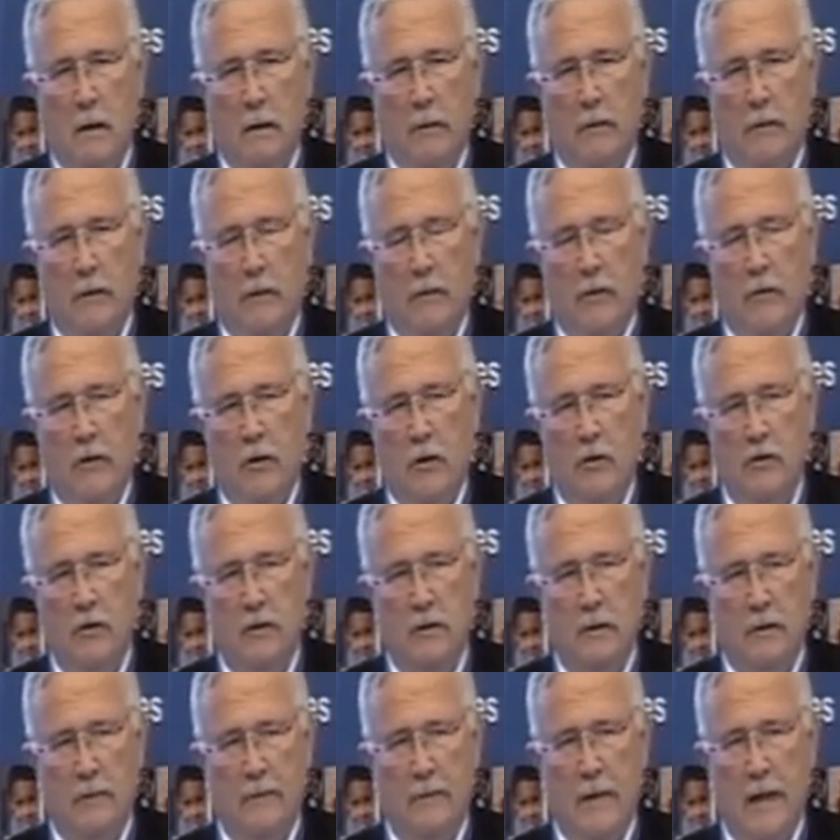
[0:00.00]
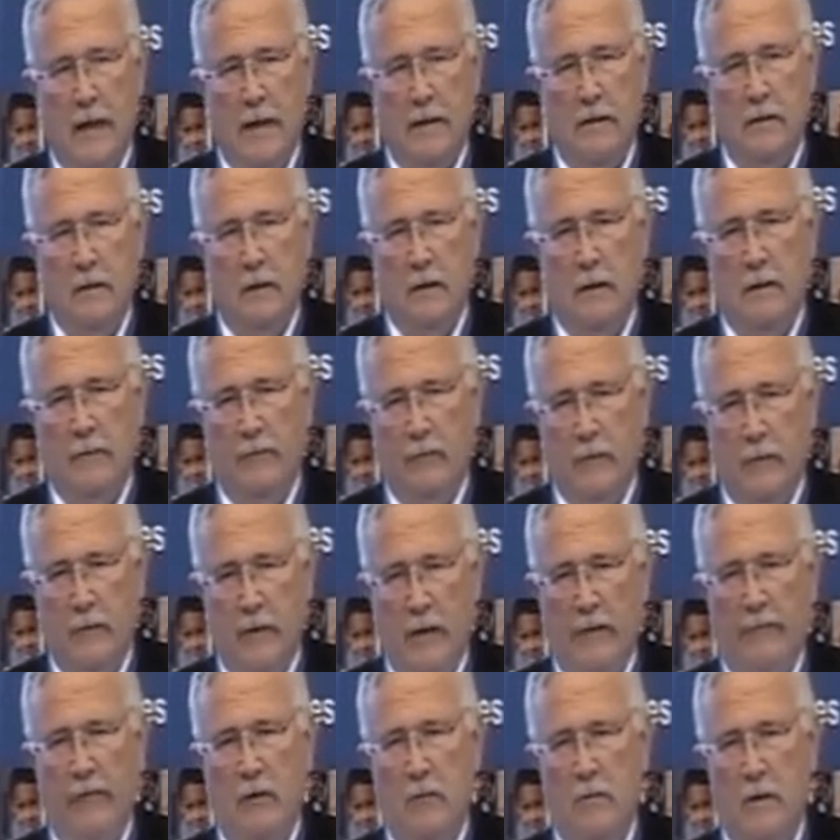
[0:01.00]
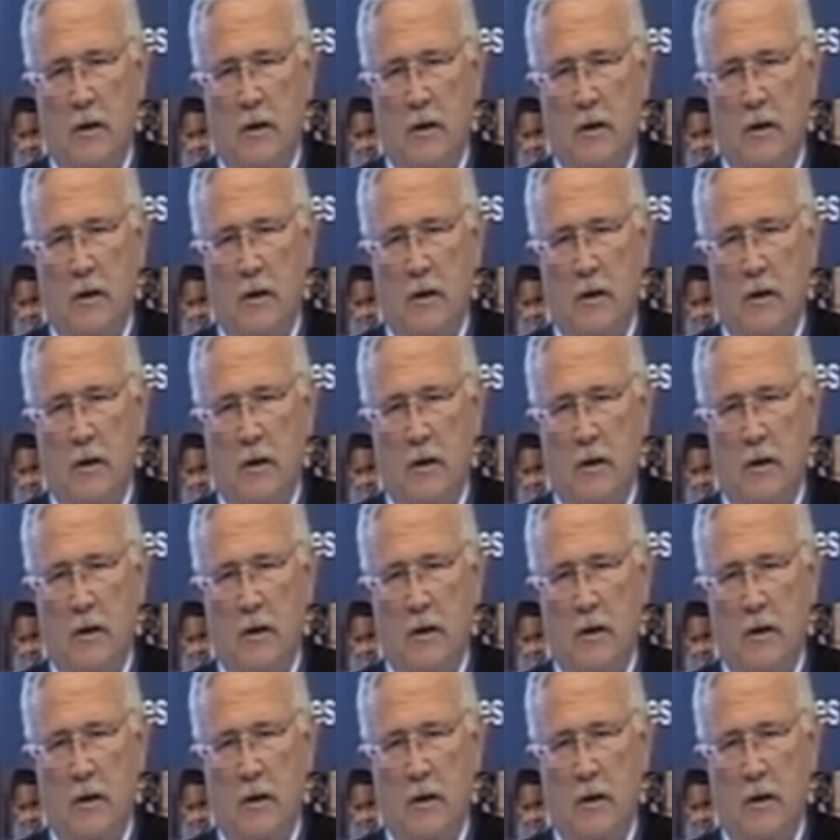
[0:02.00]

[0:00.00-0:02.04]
the use of DEXA for infant